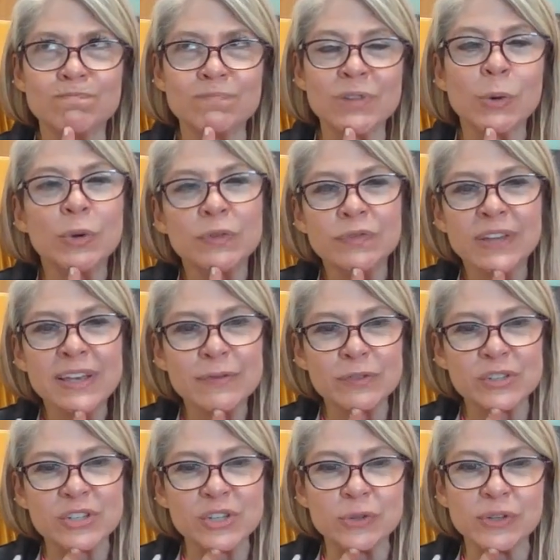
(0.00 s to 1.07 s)
What
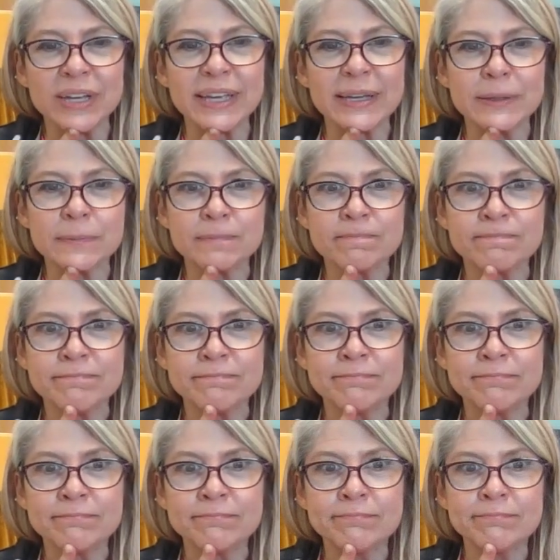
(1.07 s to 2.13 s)
flavors do you like?
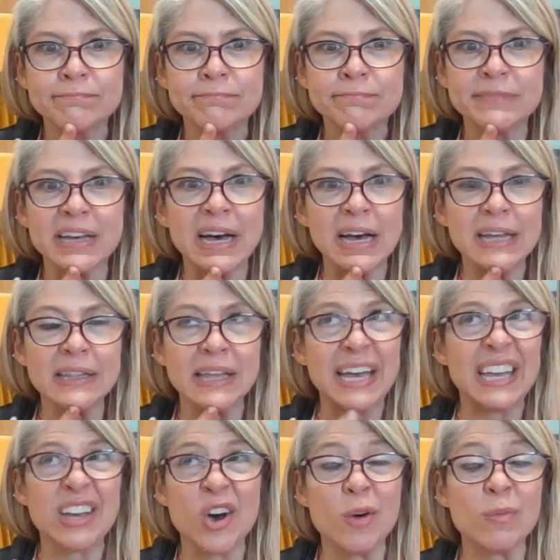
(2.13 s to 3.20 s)
I
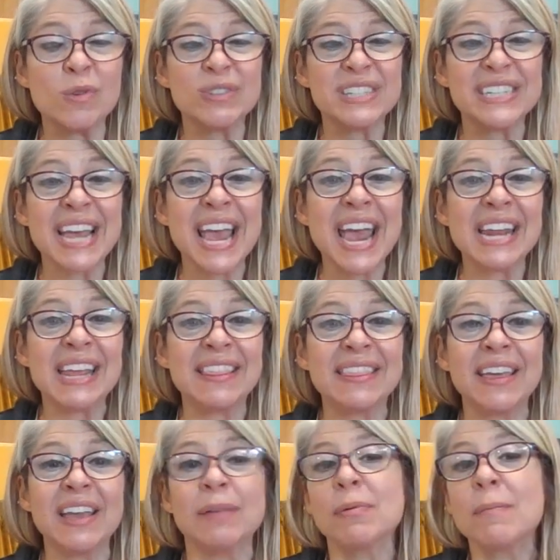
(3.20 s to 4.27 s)
like almost
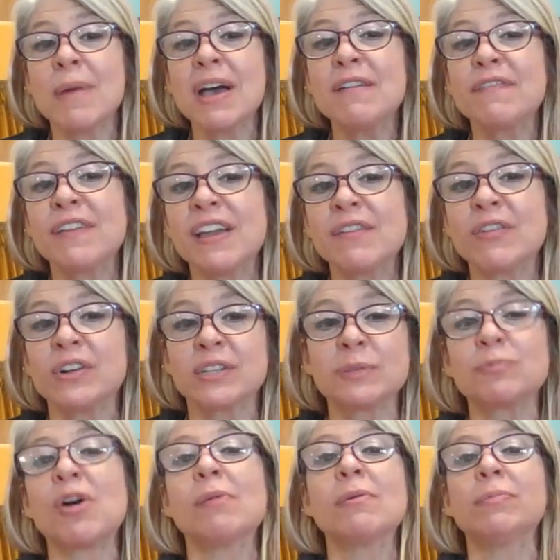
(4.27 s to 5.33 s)
anything, but my favorite is
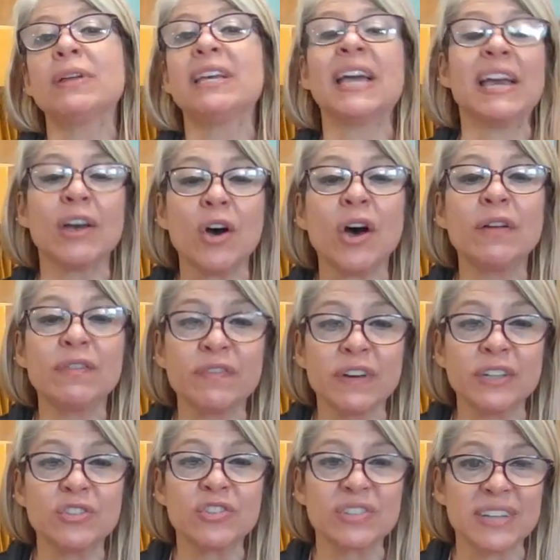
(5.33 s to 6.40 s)
probably a hot
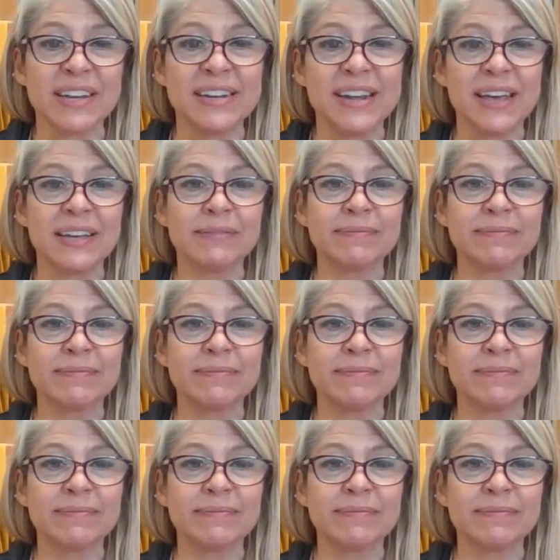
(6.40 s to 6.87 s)
fudge sundae.